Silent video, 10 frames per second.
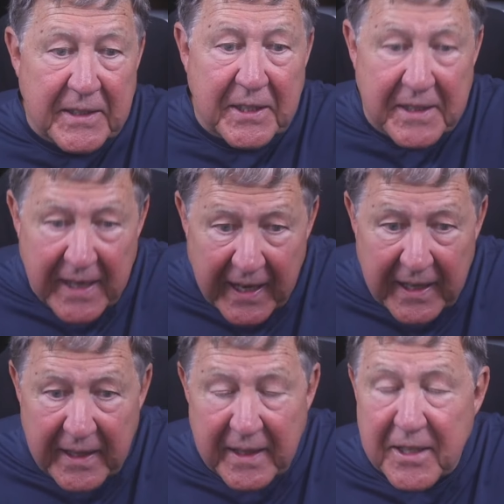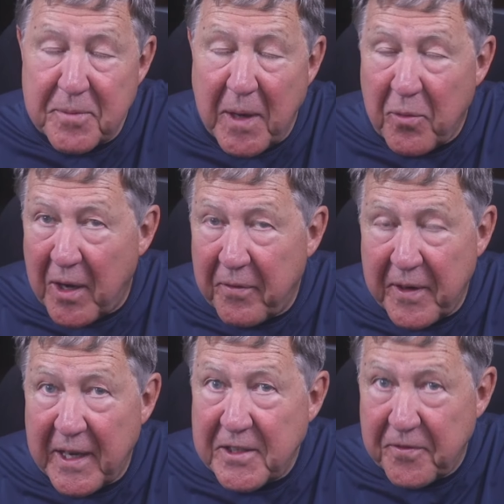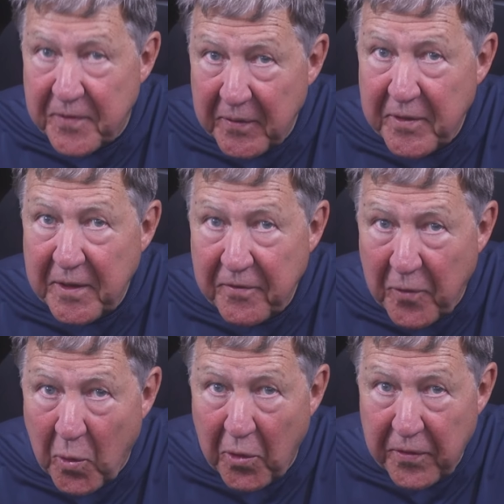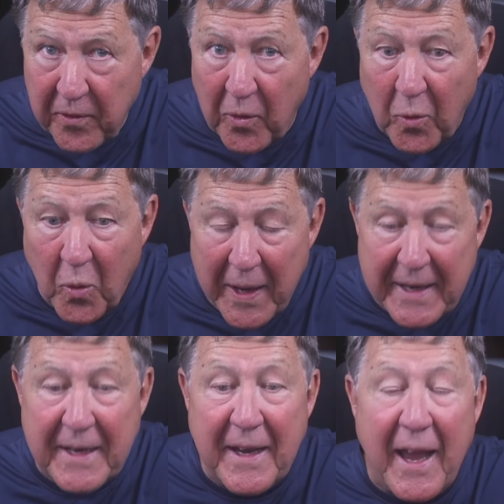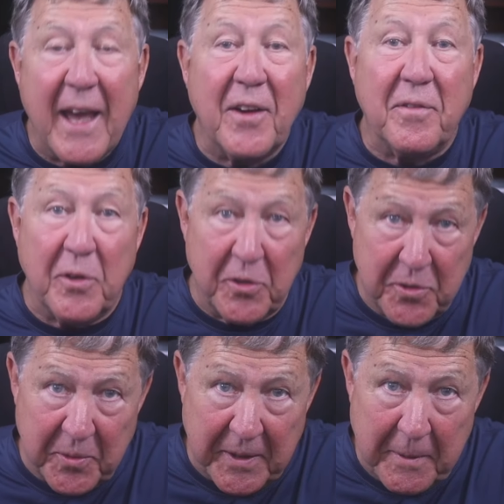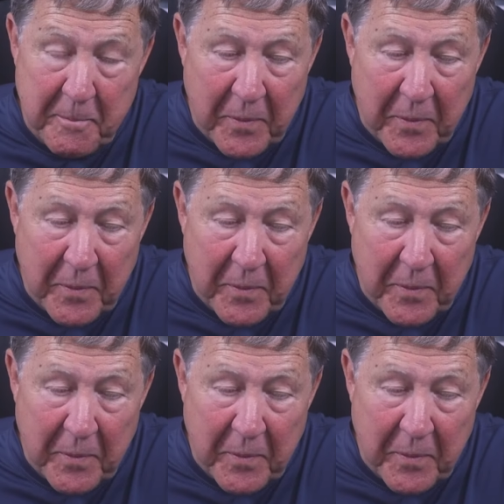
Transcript: today is my wife and I's 54th wedding anniversary.